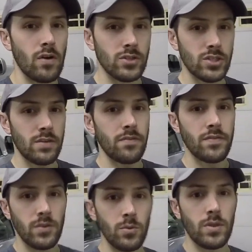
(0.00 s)
and just a
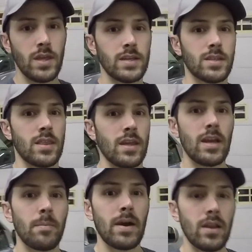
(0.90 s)
few things to think
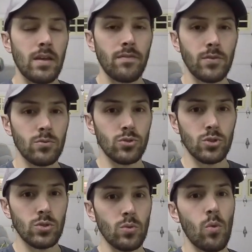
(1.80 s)
about if you
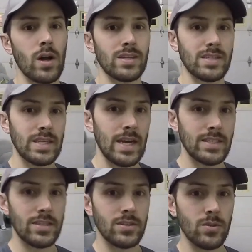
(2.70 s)
do want to decide
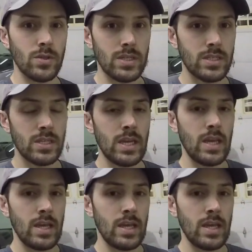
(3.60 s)
to do this.